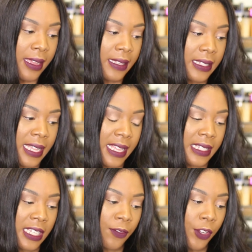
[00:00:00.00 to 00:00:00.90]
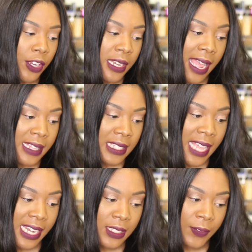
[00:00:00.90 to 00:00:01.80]
It says if you're not
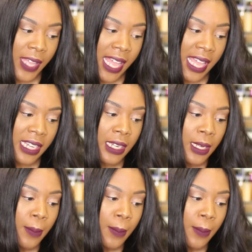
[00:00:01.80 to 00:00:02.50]
satisfied,